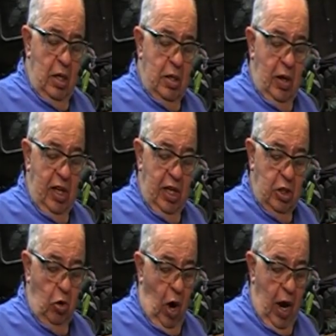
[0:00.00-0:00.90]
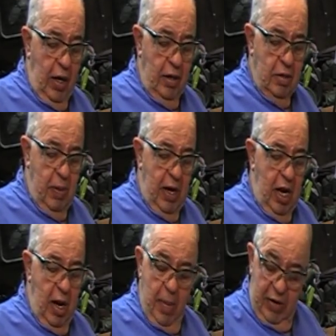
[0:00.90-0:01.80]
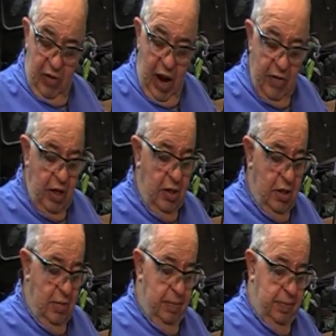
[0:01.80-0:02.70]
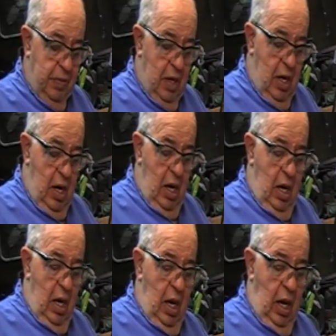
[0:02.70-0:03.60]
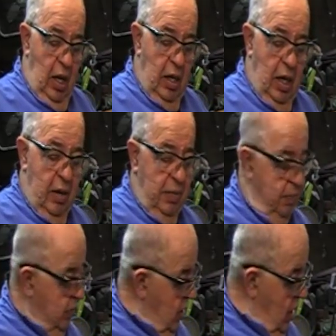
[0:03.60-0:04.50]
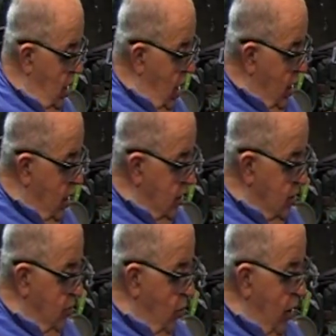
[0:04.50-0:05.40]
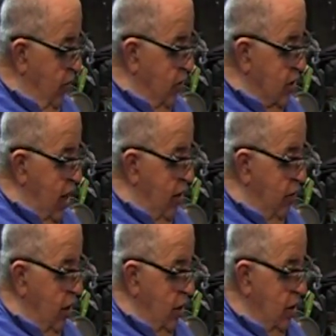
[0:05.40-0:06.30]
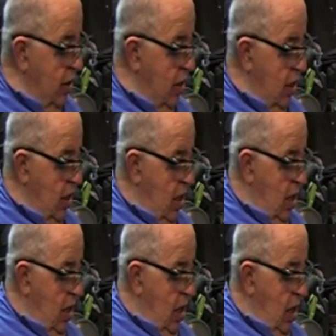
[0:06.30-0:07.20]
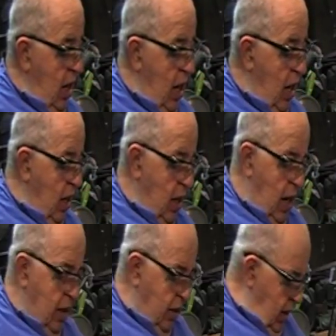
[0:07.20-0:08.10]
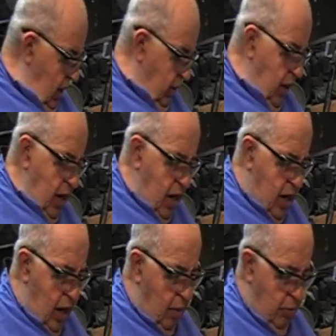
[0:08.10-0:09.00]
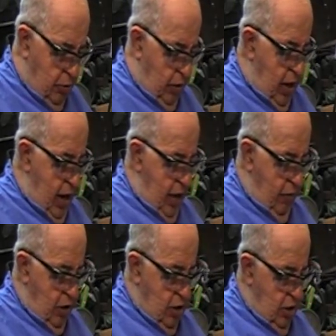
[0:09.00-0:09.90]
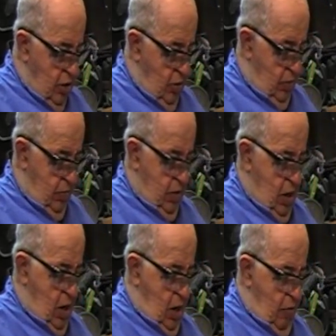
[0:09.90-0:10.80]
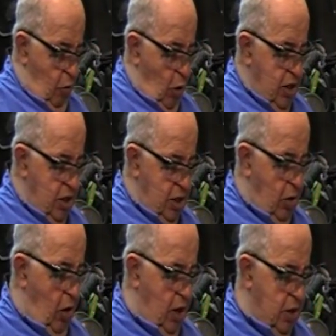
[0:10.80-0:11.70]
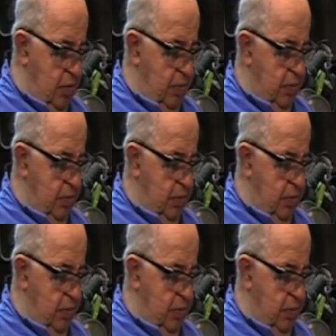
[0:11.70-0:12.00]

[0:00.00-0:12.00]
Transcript: So I think it's dry. It's been down there about five years. And uh, I cut some wafers out of it. And I, I think I cut them three and a half inches, no, four inches across.